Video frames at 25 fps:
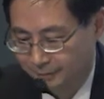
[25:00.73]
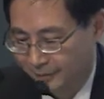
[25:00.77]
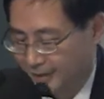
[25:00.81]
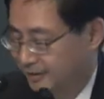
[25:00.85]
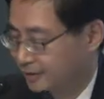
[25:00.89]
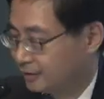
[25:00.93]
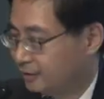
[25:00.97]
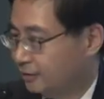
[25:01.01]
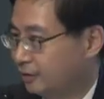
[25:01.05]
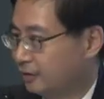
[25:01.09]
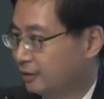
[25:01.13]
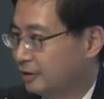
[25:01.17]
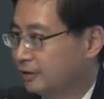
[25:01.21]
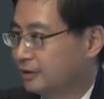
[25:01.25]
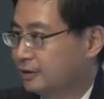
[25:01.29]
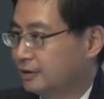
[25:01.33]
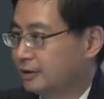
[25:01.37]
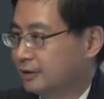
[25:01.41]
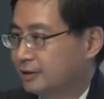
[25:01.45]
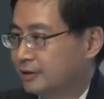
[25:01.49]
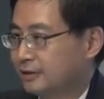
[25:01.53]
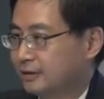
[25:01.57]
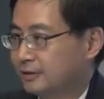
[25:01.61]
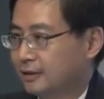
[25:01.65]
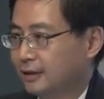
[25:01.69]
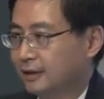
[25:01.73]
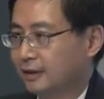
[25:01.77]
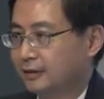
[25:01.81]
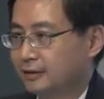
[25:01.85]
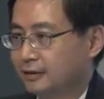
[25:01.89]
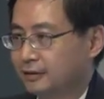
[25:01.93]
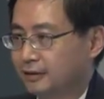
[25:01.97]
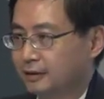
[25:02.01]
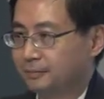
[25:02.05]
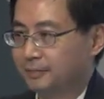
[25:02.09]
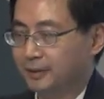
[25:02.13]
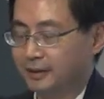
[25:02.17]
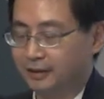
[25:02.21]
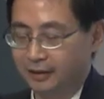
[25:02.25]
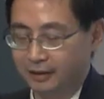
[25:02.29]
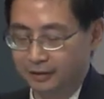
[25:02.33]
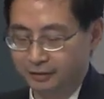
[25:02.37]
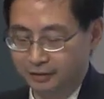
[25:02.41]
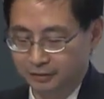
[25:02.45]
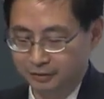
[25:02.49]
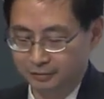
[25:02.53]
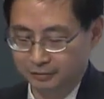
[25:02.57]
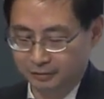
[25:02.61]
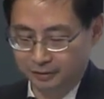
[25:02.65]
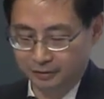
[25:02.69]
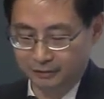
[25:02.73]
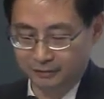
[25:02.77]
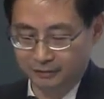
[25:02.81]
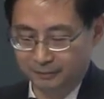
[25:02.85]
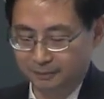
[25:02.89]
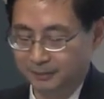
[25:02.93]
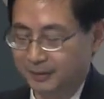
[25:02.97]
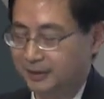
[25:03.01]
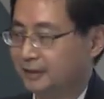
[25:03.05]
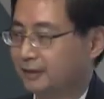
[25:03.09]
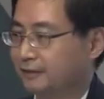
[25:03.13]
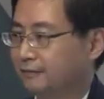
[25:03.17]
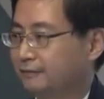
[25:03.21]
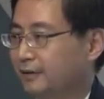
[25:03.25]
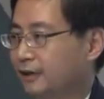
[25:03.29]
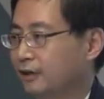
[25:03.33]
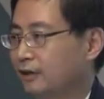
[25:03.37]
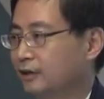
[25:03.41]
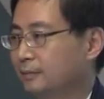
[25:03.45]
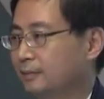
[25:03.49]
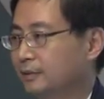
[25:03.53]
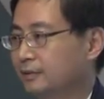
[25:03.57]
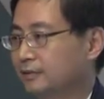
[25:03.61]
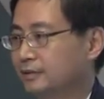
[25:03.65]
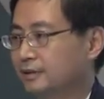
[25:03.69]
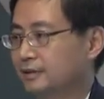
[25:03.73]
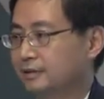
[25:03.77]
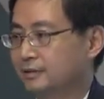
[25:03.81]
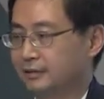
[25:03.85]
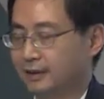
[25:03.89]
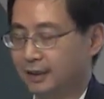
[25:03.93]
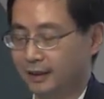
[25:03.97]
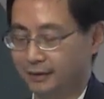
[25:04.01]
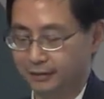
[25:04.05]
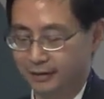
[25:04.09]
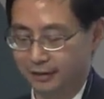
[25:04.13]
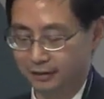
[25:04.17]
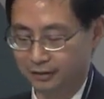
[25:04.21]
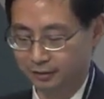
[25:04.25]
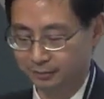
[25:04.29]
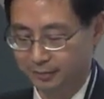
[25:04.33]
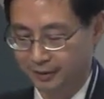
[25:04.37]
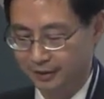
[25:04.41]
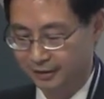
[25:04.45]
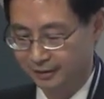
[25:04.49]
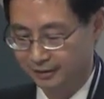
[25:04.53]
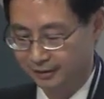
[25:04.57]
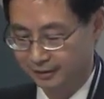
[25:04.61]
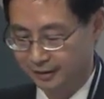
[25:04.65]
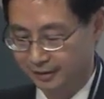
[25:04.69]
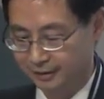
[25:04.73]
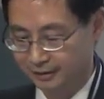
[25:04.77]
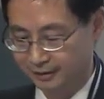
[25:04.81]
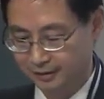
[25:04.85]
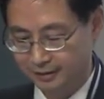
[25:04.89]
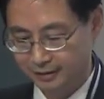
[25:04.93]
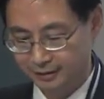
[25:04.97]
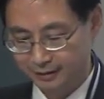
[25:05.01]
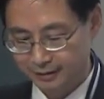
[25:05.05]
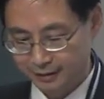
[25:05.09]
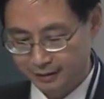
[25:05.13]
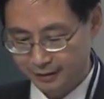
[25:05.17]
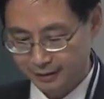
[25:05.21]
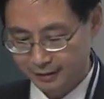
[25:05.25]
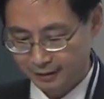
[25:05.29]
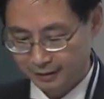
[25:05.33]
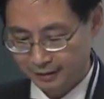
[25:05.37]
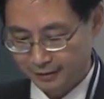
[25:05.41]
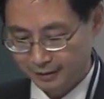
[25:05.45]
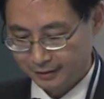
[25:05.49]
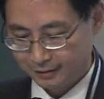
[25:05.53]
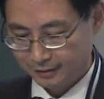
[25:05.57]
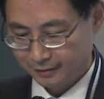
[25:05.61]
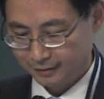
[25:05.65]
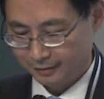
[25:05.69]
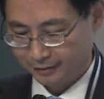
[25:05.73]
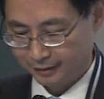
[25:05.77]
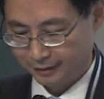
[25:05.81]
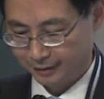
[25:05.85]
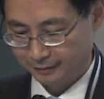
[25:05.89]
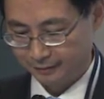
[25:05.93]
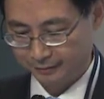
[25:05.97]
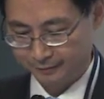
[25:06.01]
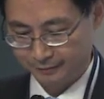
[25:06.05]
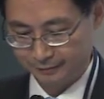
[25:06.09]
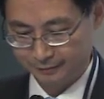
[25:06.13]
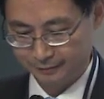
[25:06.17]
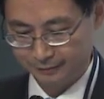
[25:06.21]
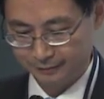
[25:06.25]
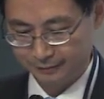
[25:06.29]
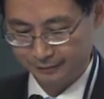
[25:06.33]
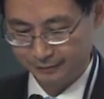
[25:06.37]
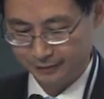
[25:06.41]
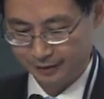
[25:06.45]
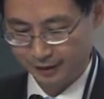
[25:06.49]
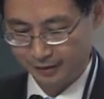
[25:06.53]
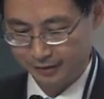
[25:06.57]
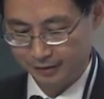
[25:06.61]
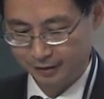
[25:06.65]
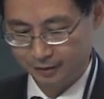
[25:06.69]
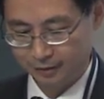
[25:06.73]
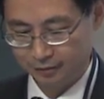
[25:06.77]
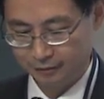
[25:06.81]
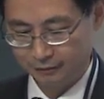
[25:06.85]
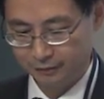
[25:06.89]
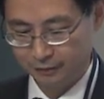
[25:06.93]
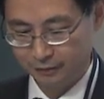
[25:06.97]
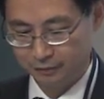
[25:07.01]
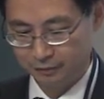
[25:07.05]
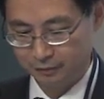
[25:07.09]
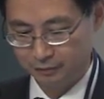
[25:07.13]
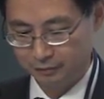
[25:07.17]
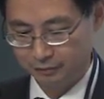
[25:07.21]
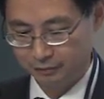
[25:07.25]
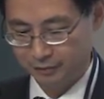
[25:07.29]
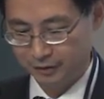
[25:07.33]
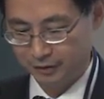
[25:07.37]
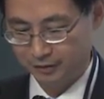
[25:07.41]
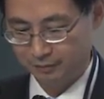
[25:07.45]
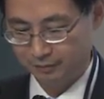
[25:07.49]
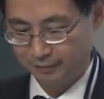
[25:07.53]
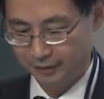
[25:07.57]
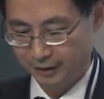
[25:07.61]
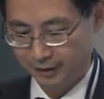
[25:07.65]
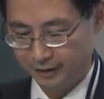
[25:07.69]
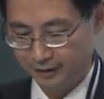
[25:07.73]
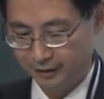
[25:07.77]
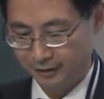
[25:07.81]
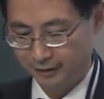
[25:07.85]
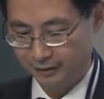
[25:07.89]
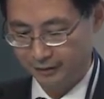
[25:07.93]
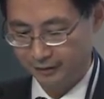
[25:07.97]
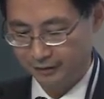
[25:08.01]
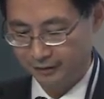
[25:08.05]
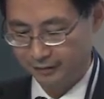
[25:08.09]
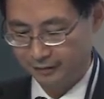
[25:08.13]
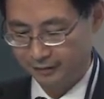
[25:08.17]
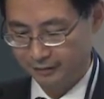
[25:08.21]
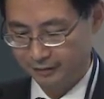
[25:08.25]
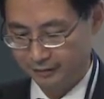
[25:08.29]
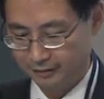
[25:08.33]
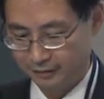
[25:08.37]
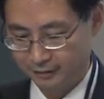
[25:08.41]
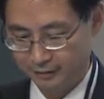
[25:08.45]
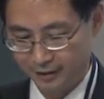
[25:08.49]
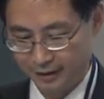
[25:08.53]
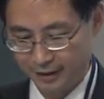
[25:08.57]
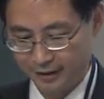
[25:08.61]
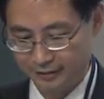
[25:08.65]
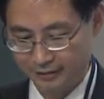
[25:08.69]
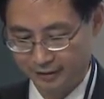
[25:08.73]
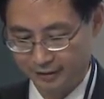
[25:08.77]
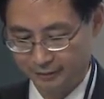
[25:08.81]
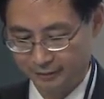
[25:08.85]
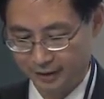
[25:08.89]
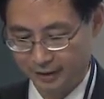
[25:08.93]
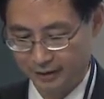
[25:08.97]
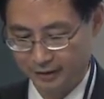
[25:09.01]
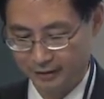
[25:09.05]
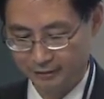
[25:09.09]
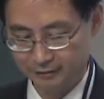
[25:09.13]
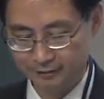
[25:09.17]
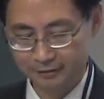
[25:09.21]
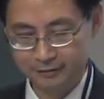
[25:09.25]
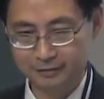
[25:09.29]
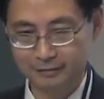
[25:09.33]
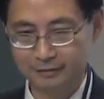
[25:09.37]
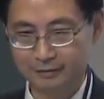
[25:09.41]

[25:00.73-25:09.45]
methodologies and the potential sort of missing variables that need to be discussed. I think overall we might underestimated,